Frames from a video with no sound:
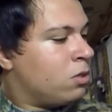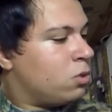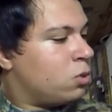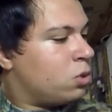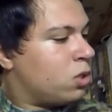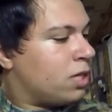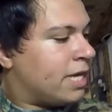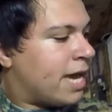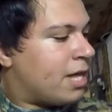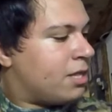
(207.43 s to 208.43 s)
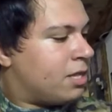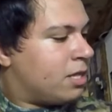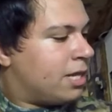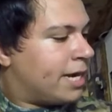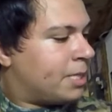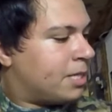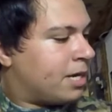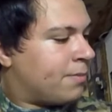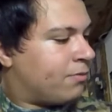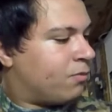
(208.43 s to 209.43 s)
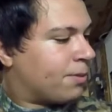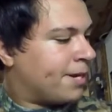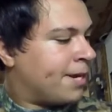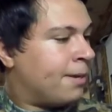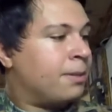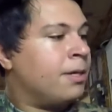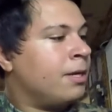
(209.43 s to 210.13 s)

So yeah, like I said, they come in a 4-count.